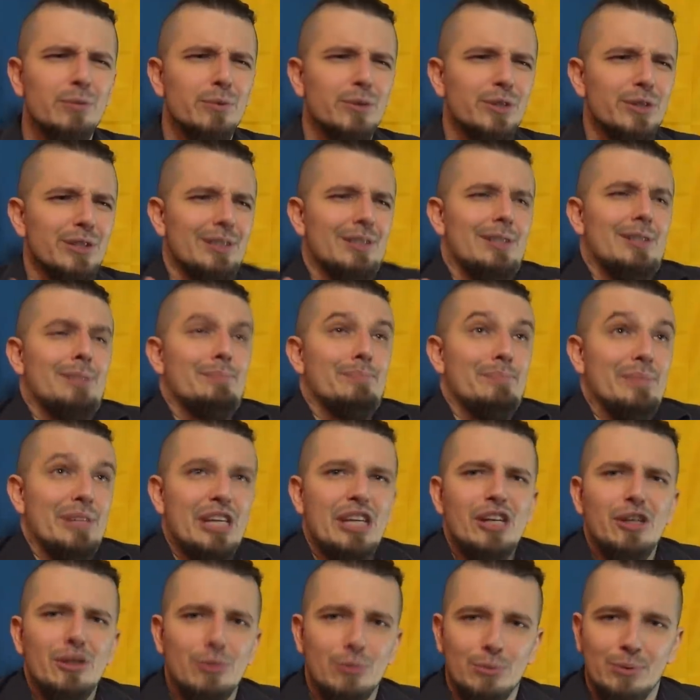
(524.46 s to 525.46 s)
we're
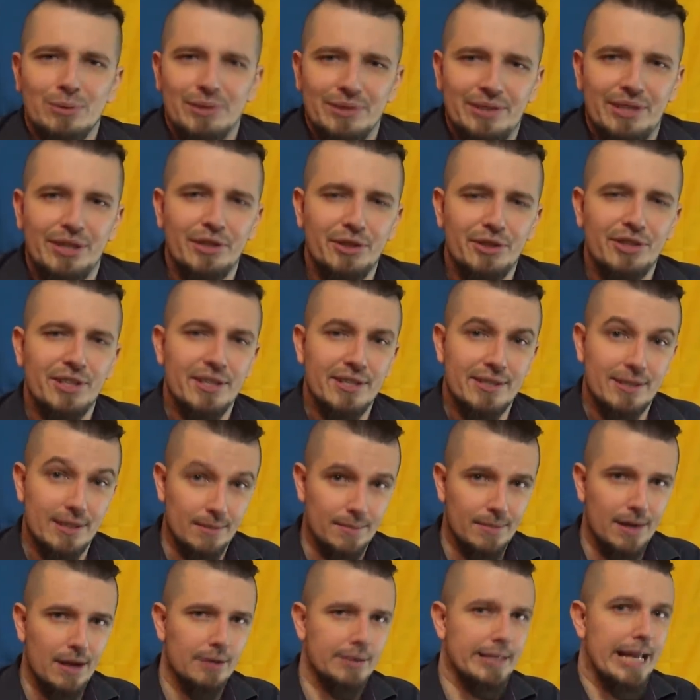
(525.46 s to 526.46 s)
immune to just
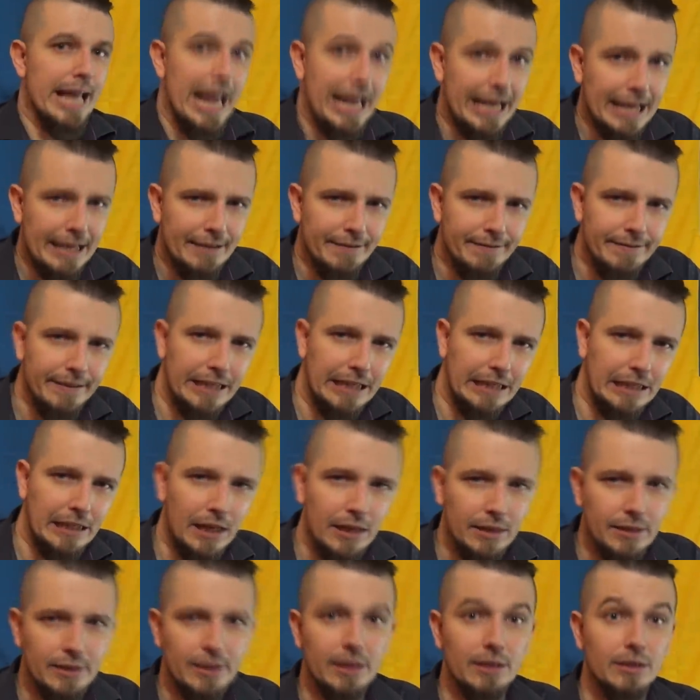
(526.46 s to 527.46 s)
about anything
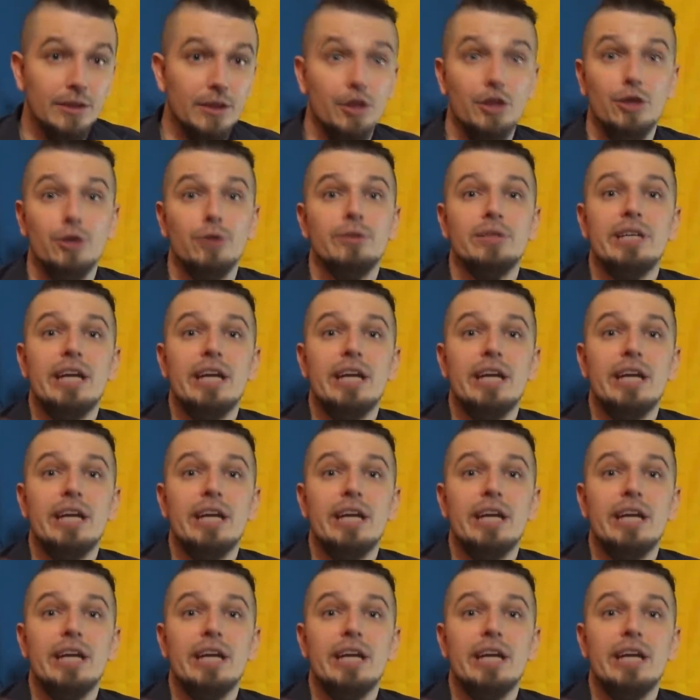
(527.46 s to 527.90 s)
and can cure